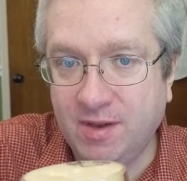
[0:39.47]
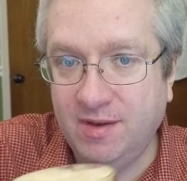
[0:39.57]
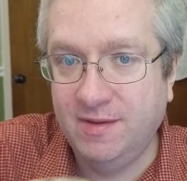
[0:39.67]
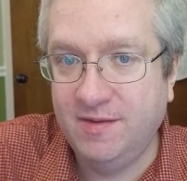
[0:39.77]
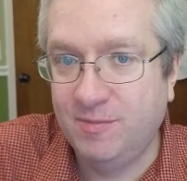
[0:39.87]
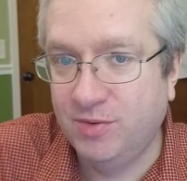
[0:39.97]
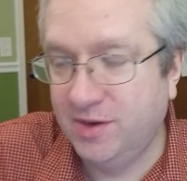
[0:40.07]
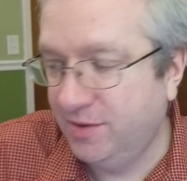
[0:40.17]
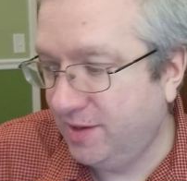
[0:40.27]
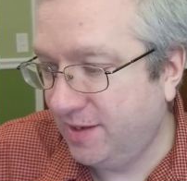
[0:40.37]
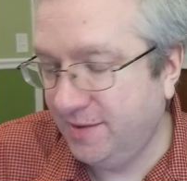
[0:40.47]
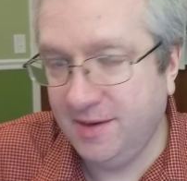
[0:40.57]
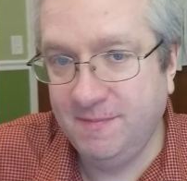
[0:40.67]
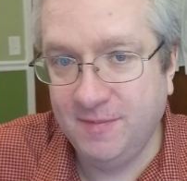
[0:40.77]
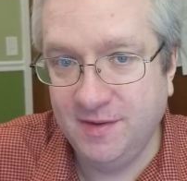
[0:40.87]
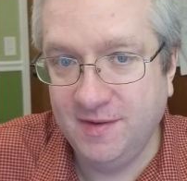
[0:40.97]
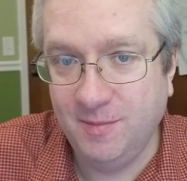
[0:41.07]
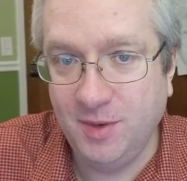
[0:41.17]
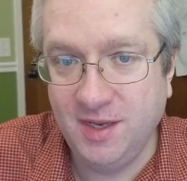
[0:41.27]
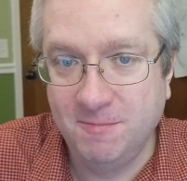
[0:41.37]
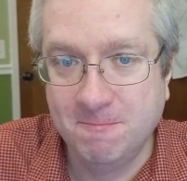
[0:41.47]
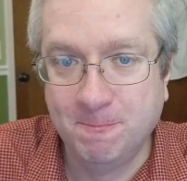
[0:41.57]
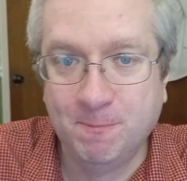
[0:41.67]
Yeah, that's a pretty good latte. That's not bad.